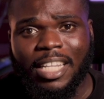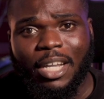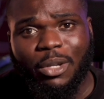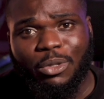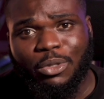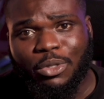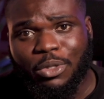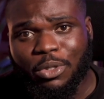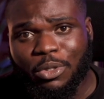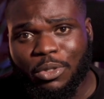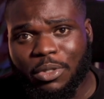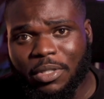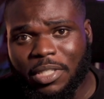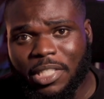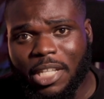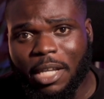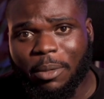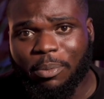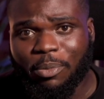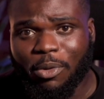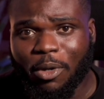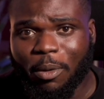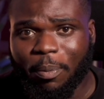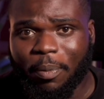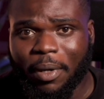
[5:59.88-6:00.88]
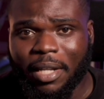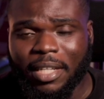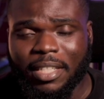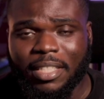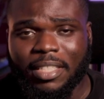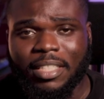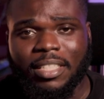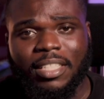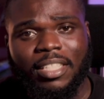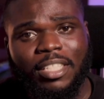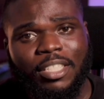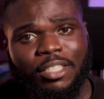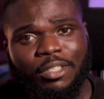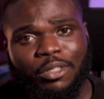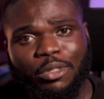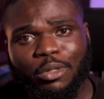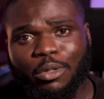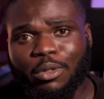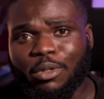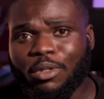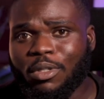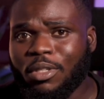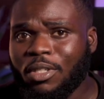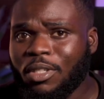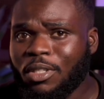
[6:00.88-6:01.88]
and how to use them properly.
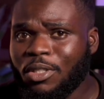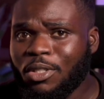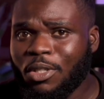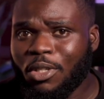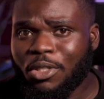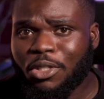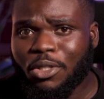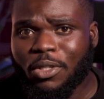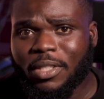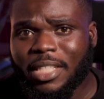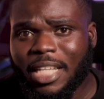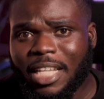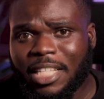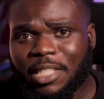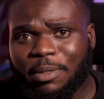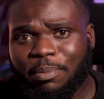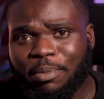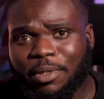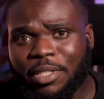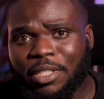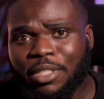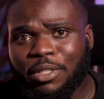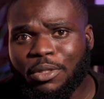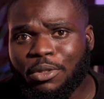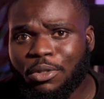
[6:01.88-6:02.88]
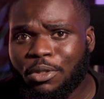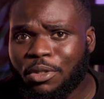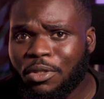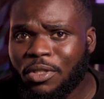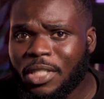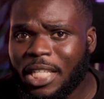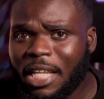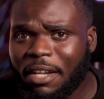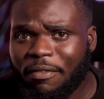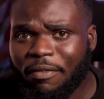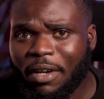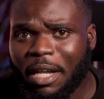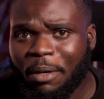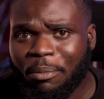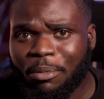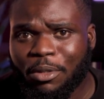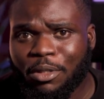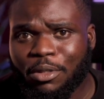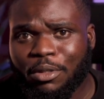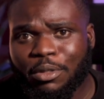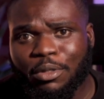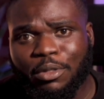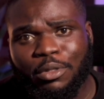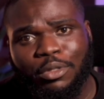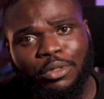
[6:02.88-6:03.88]
So your shutter speed should never be
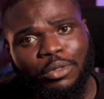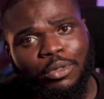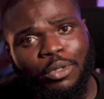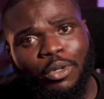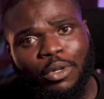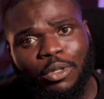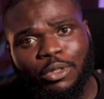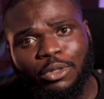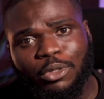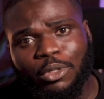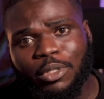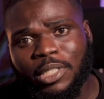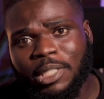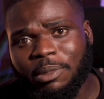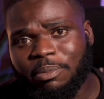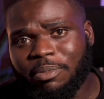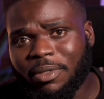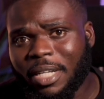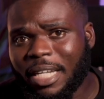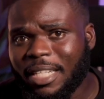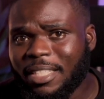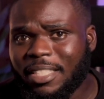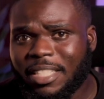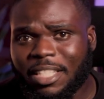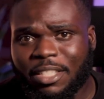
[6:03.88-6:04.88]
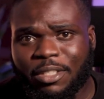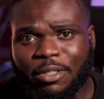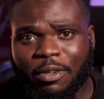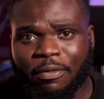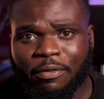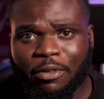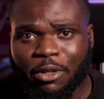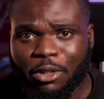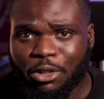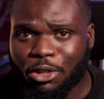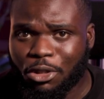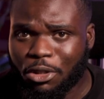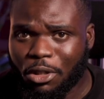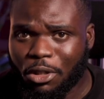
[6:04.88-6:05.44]
used to control the brightness of your